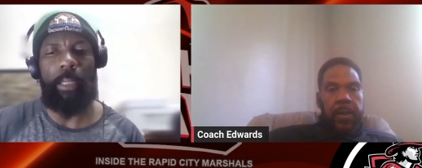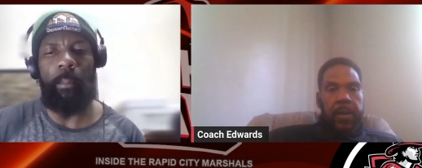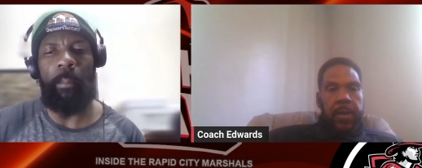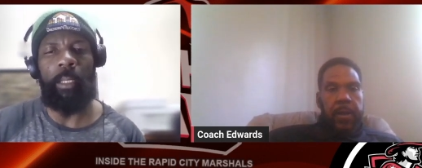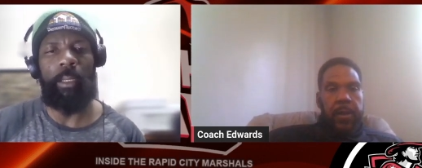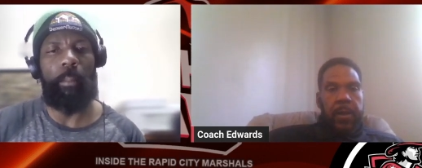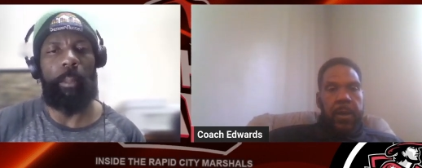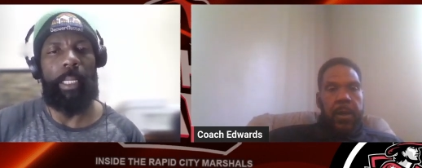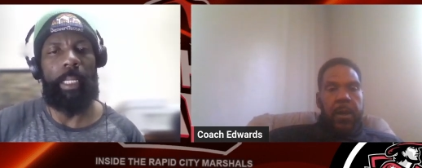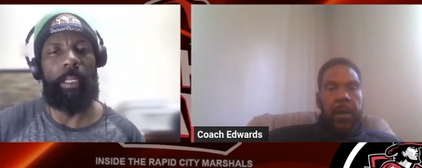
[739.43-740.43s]
Speaker 1: amongst the
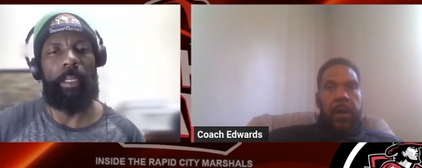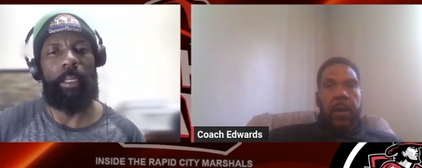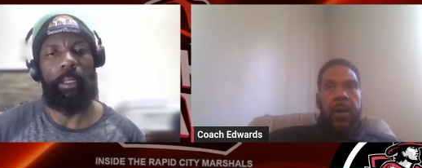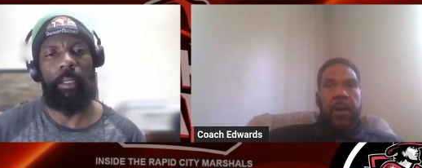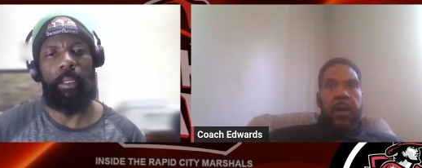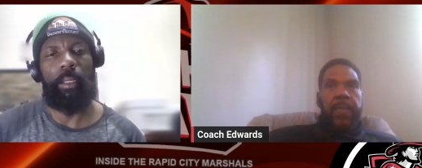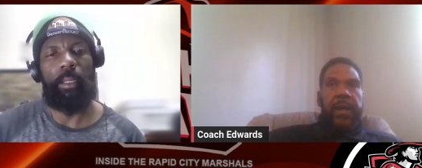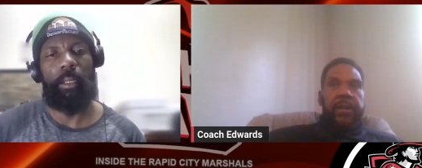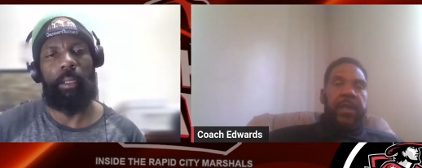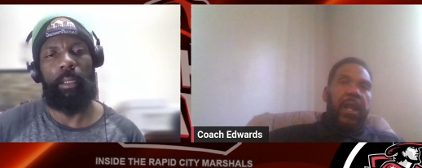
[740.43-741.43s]
players?
Speaker 2: Uh, that
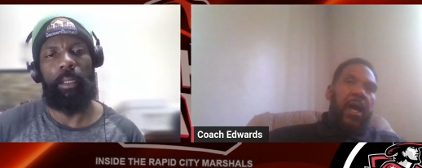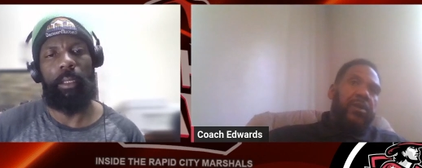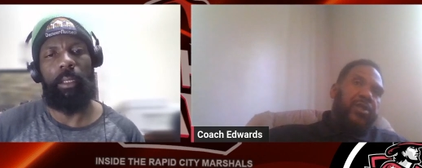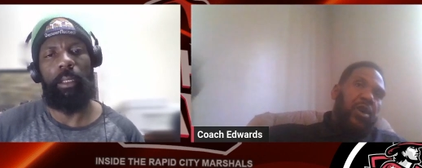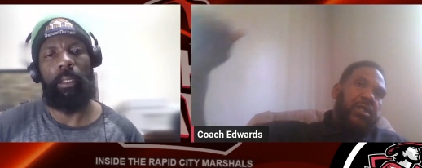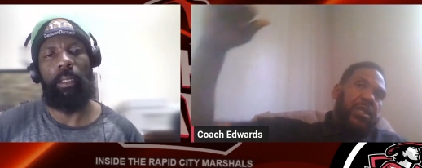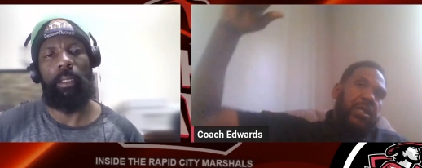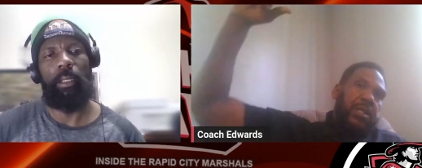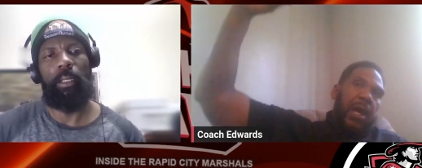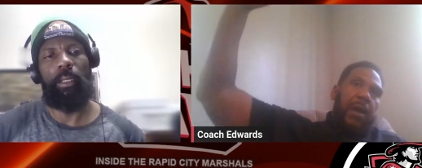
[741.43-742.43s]
that all starts at the
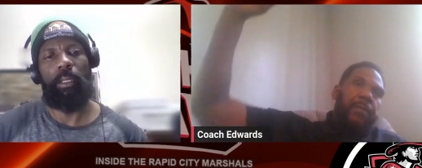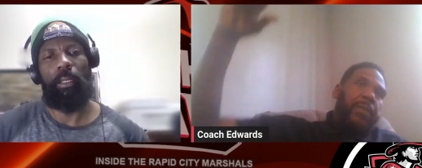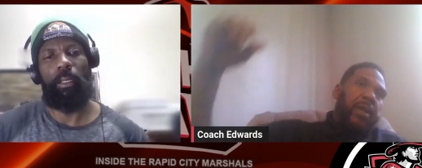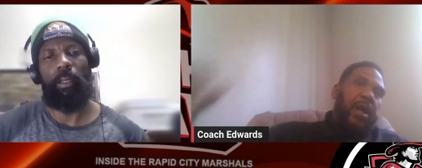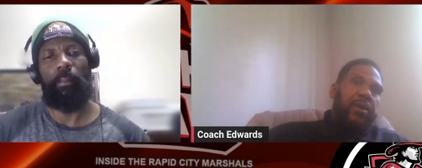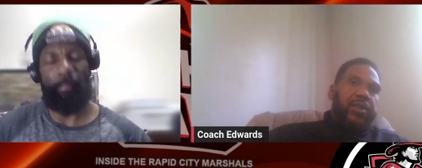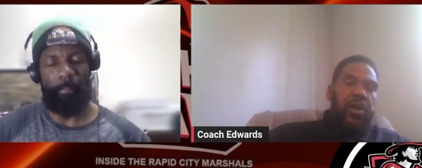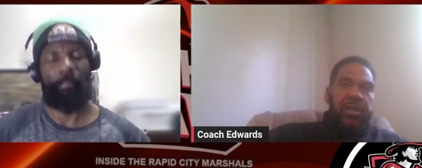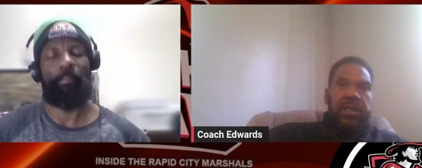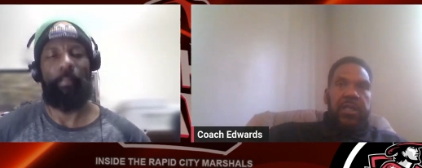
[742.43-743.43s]
top. That all starts
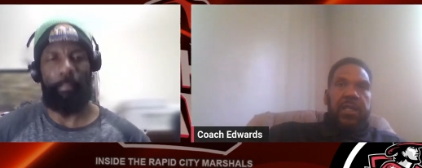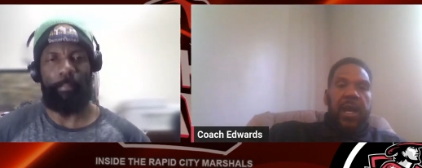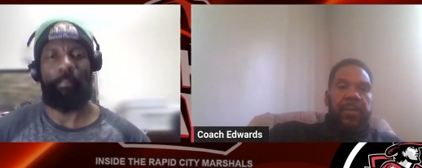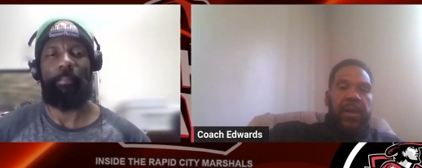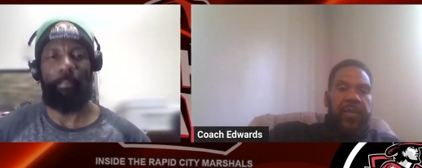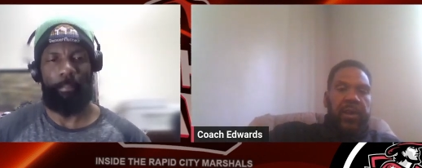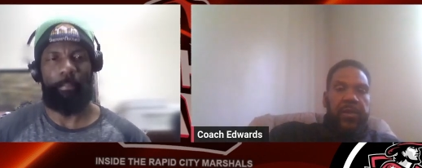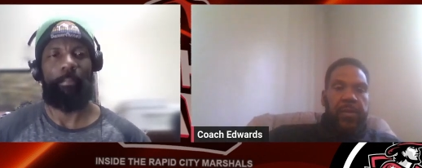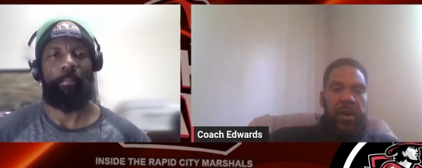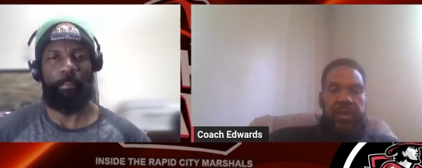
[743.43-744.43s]
at the top, and I think the
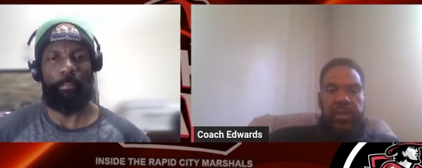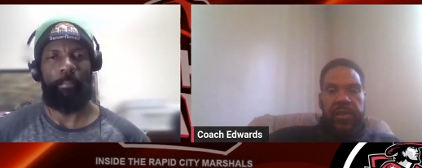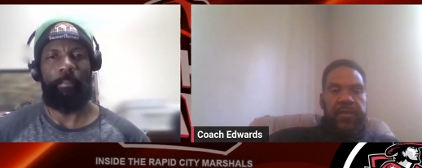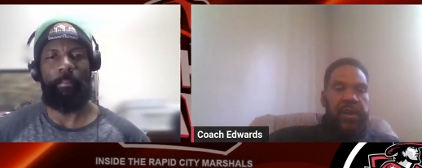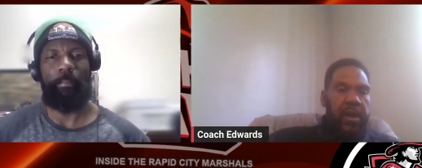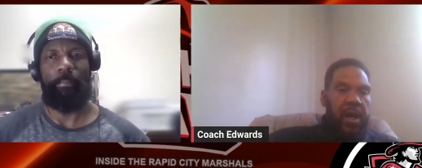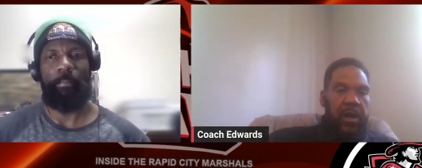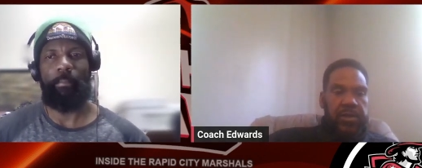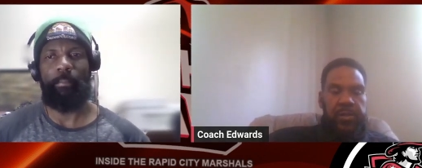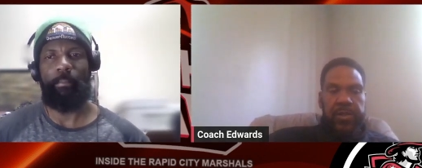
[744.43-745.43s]
marshals have done an
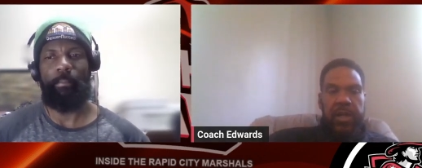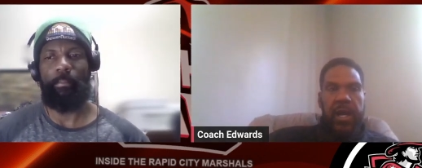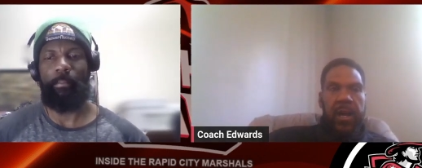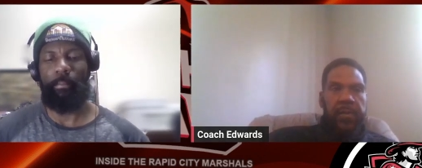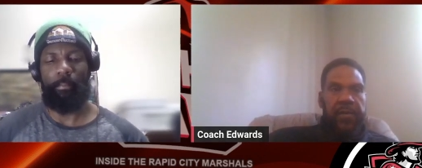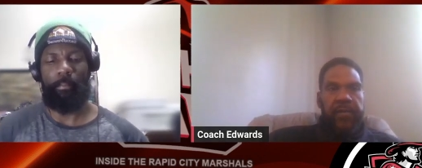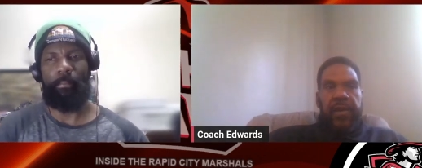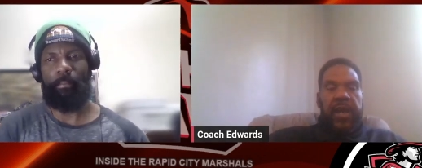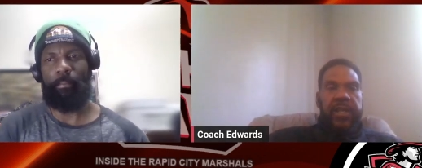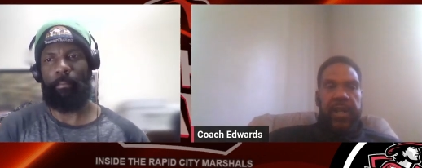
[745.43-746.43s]
awesome job of
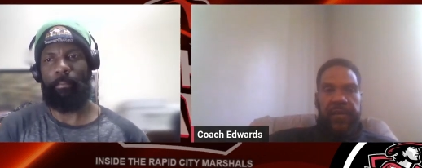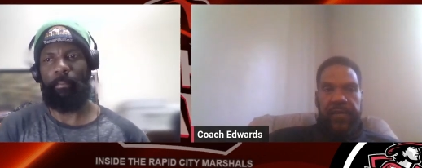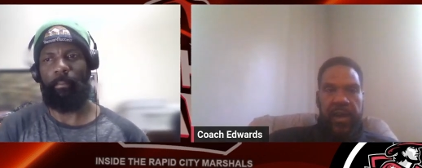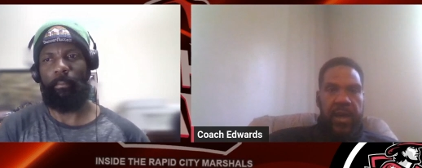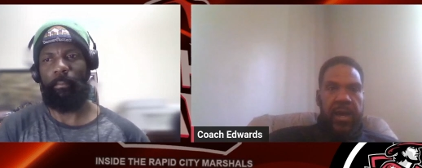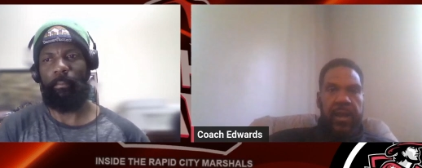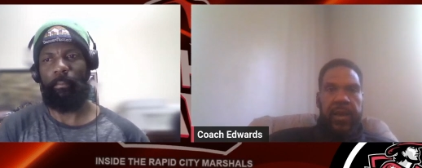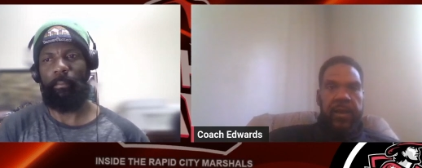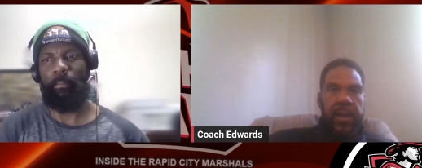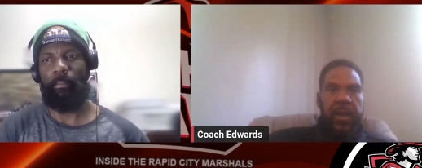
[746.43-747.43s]
identifying and
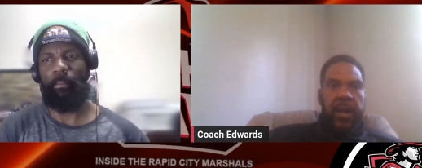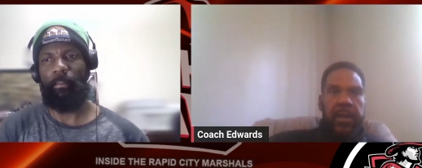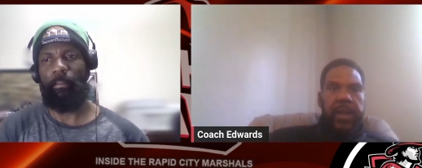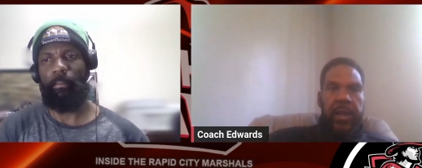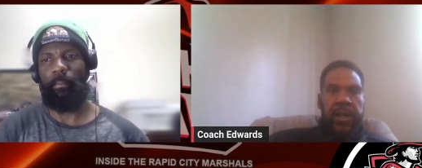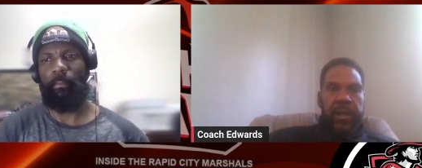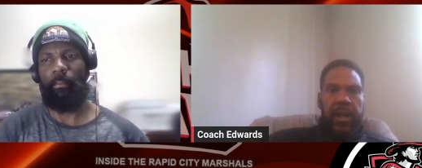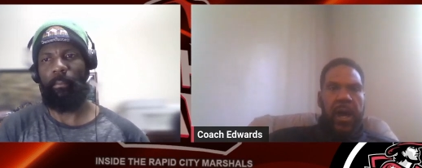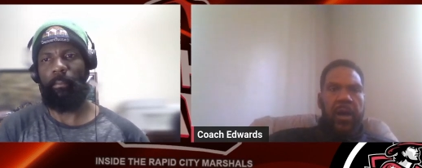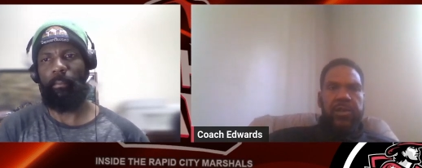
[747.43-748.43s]
neglecting an
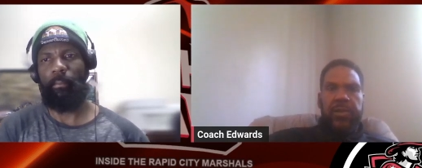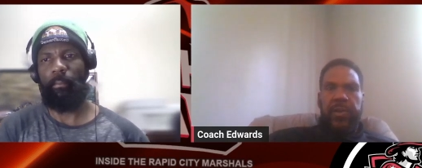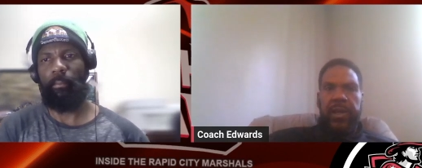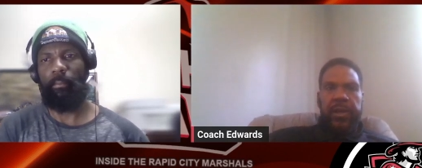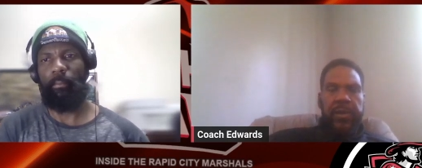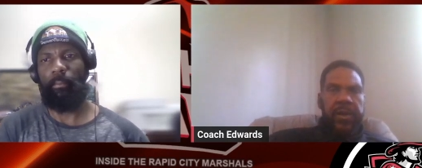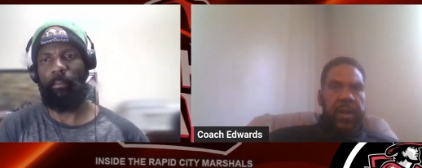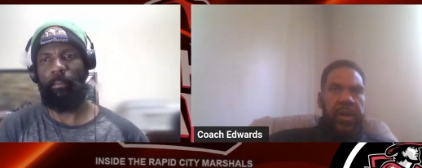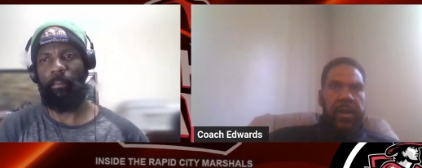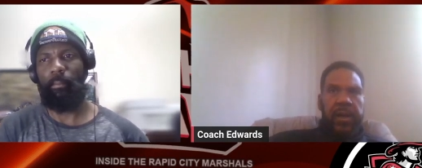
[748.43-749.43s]
awesome leader.
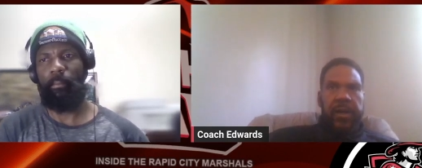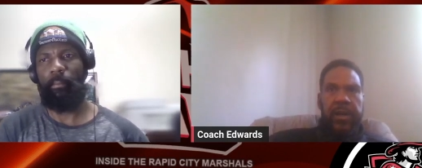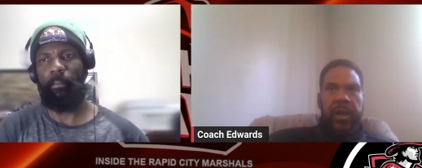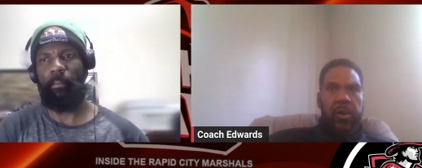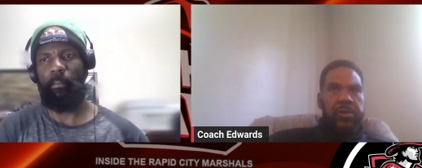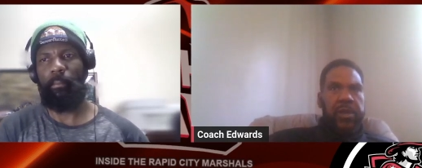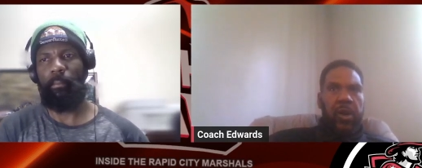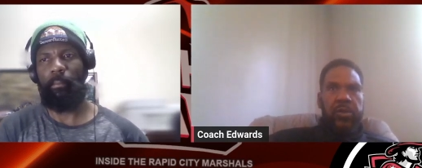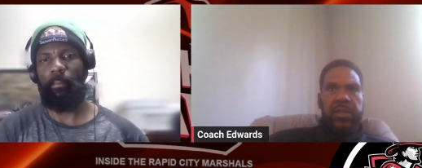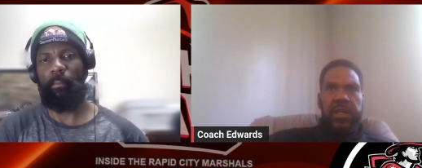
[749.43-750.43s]
And uh, coach
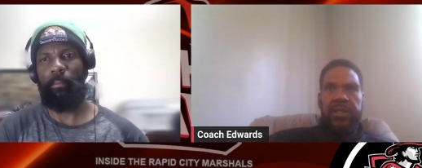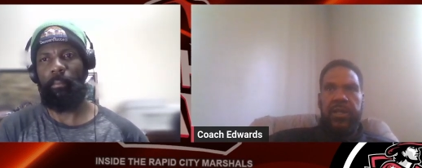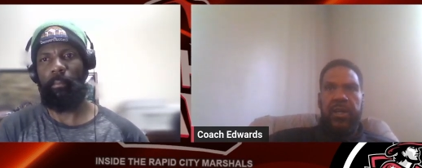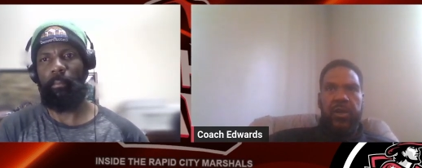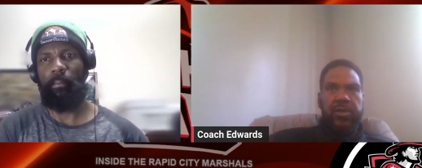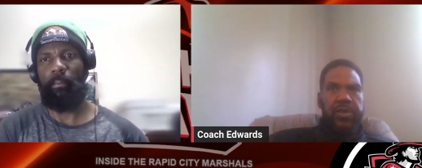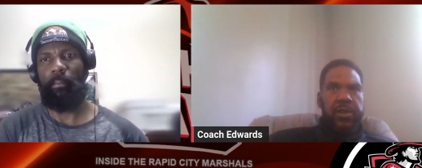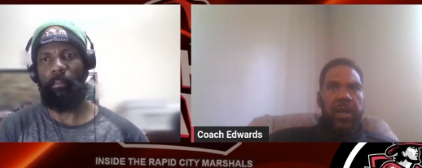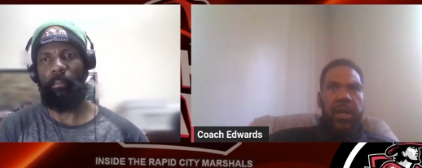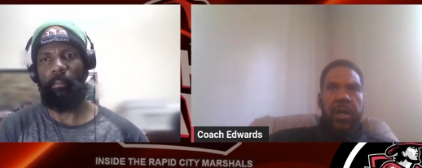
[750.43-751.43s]
coach sets the culture,
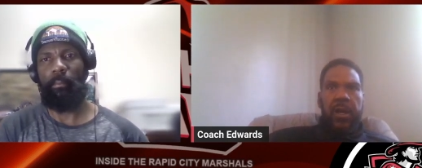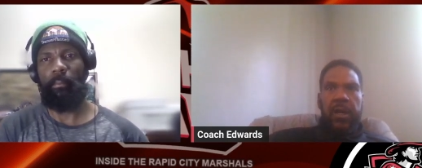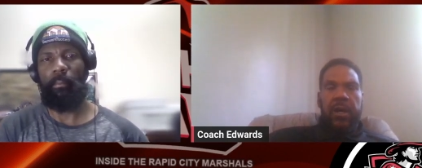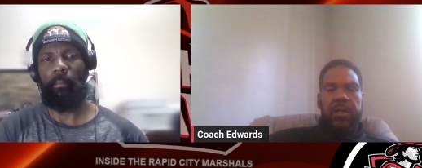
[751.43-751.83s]
uh,